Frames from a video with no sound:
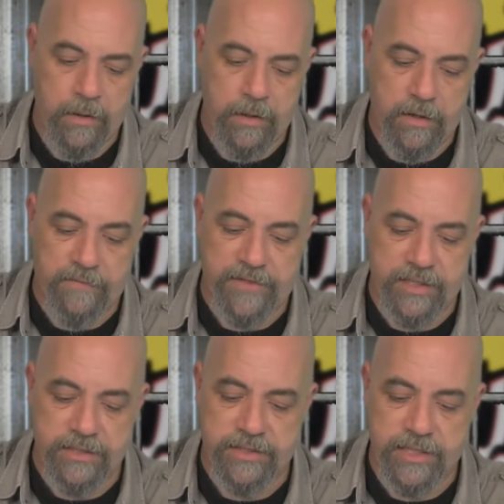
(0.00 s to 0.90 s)
of the
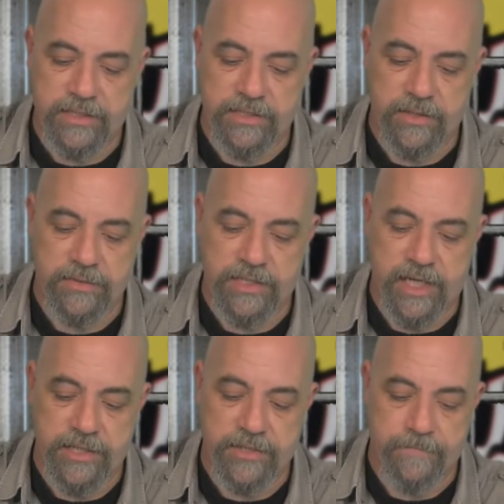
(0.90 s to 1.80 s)
Internet
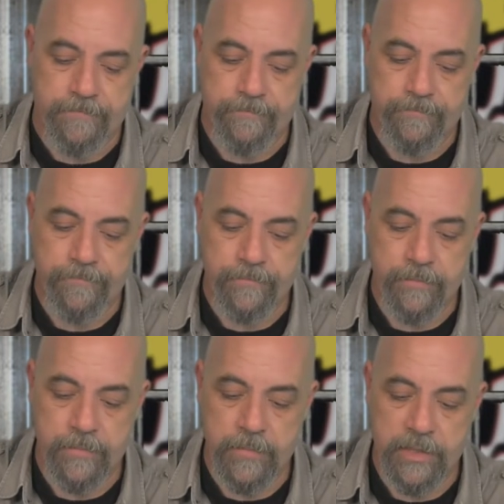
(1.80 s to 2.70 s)
Association.
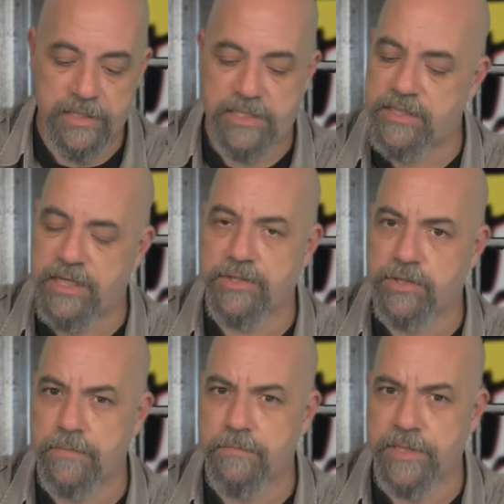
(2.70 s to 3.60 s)
He said that
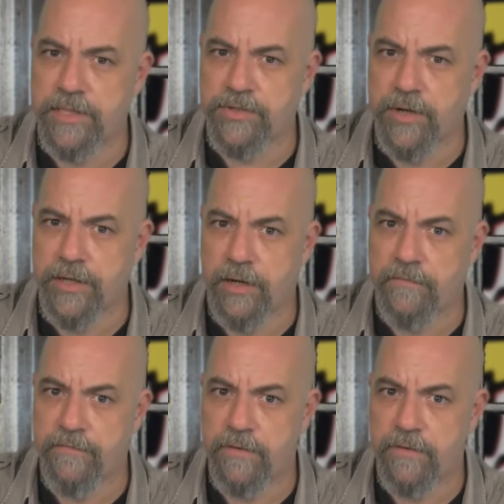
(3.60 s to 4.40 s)
shouldn't be a trade-off.